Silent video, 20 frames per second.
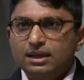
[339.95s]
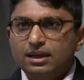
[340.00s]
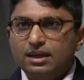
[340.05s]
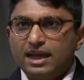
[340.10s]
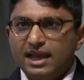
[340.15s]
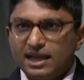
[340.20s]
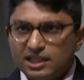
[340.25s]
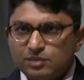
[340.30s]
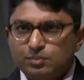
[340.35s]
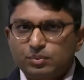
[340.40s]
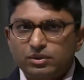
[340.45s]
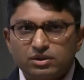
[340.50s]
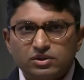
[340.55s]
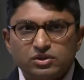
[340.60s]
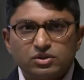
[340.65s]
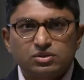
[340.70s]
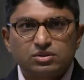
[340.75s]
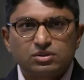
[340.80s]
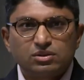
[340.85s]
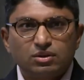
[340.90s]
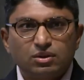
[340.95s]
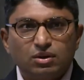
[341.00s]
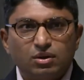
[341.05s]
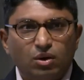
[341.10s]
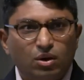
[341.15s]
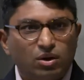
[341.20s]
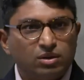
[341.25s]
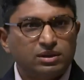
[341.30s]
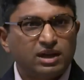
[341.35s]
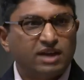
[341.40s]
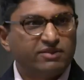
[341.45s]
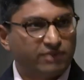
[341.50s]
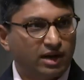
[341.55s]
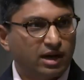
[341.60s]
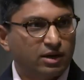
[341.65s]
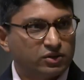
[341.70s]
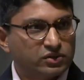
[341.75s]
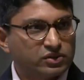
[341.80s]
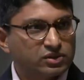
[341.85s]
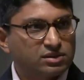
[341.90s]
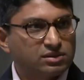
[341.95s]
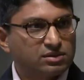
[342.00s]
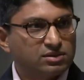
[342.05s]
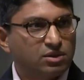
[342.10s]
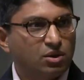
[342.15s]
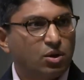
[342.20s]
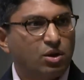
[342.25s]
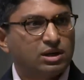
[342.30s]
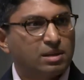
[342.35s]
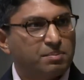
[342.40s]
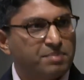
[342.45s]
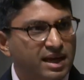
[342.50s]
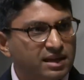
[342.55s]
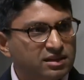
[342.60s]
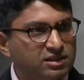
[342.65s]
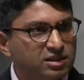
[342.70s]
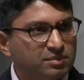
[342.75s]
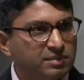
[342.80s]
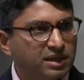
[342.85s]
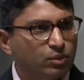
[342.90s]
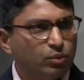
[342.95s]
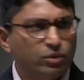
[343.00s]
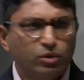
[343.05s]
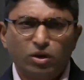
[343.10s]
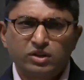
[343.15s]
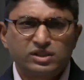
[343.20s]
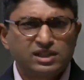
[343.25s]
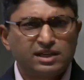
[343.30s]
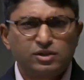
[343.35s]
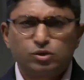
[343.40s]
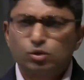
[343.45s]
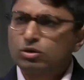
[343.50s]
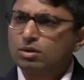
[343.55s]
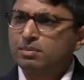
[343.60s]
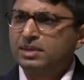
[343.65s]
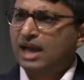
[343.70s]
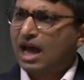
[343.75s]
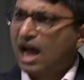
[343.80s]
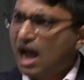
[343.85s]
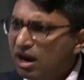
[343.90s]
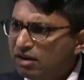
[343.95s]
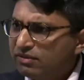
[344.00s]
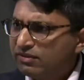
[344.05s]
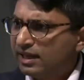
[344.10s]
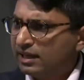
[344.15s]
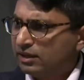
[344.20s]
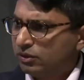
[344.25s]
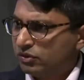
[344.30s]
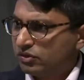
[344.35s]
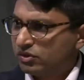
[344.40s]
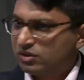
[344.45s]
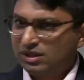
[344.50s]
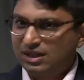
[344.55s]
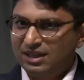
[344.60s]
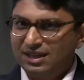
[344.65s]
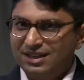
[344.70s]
experts on a virus, on a pandemic. We all started talking about our values